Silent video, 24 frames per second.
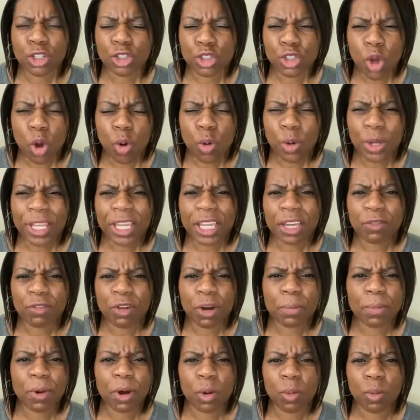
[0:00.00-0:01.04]
Don't give
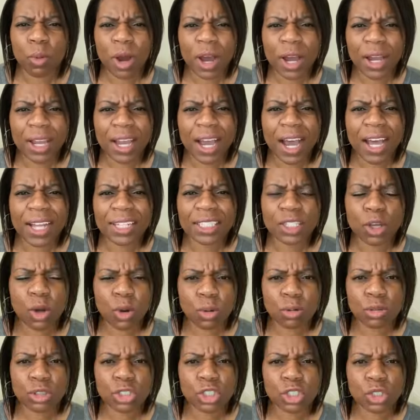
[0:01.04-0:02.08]
up on what God
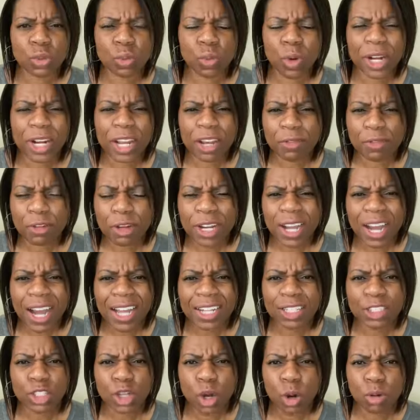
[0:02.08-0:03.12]
told you. Whatever
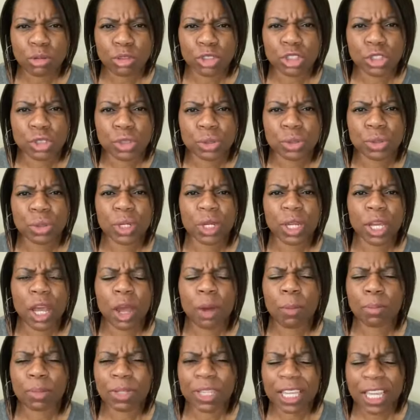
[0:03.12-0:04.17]
God told you,
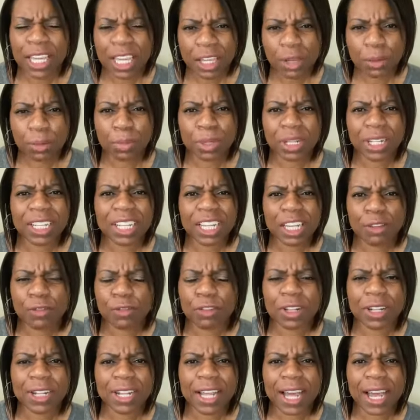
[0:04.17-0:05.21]
keep
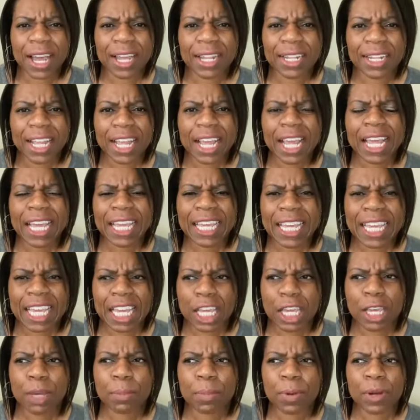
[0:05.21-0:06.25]
believing that.
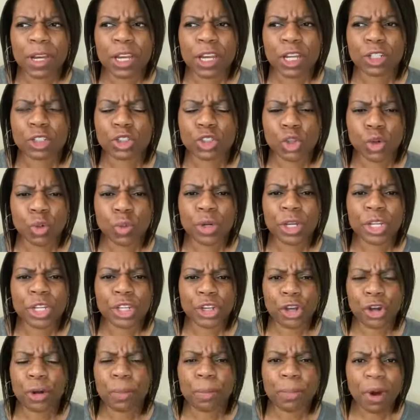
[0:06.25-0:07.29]
Keep doing
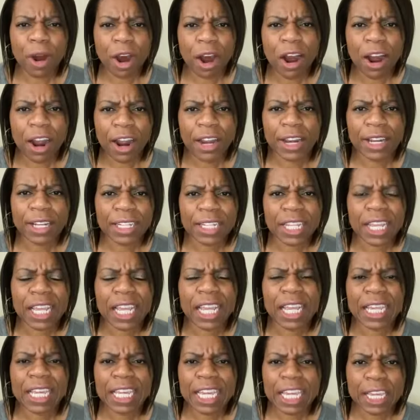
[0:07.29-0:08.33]
your part.
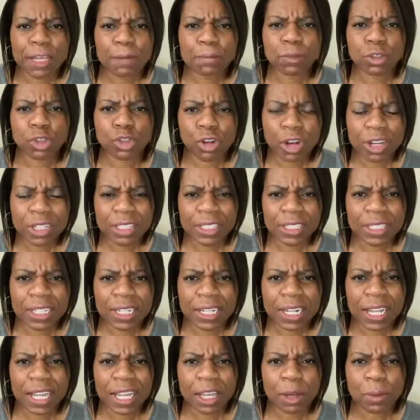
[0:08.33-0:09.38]
Keep
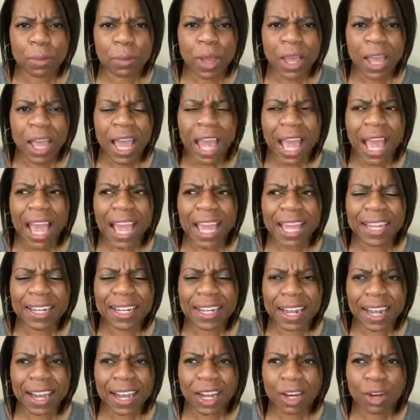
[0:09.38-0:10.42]
trusting Him
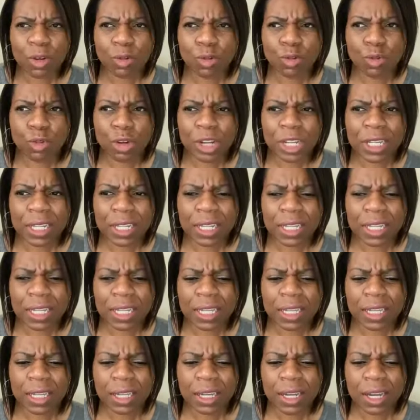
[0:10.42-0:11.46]
and
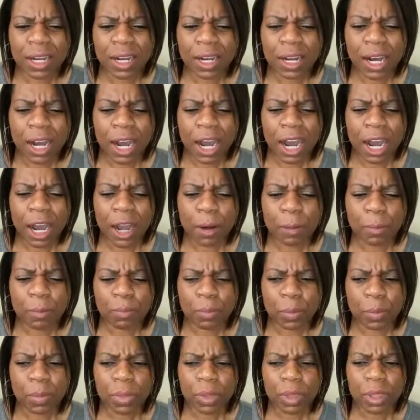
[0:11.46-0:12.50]
really
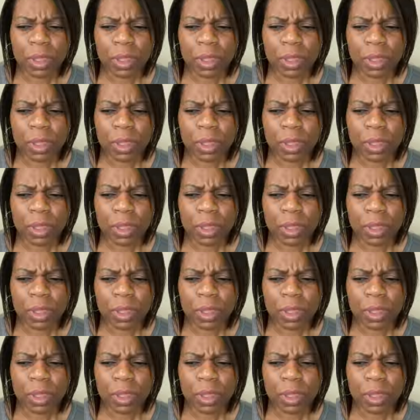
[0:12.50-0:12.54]
um,